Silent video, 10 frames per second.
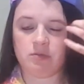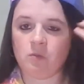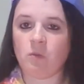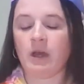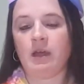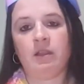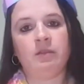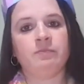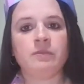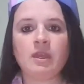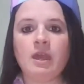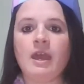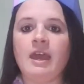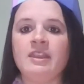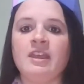well,
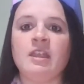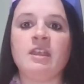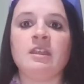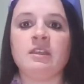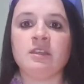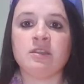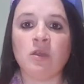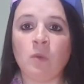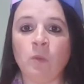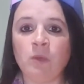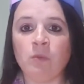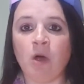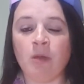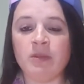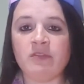and then we will
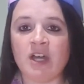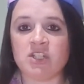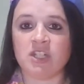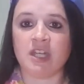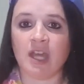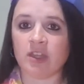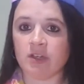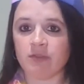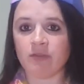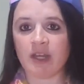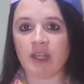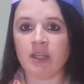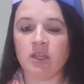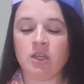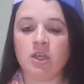all be Vashti together. Ready?
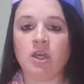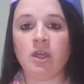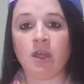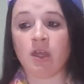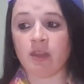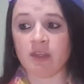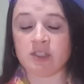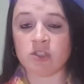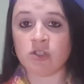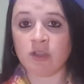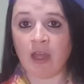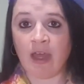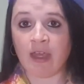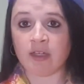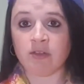This is your
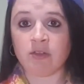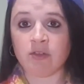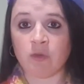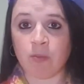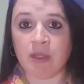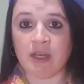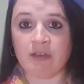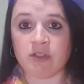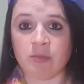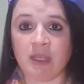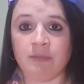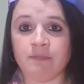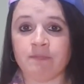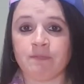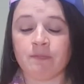line. Repeat after me.
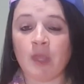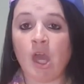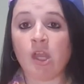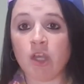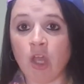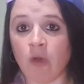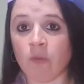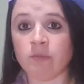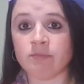No.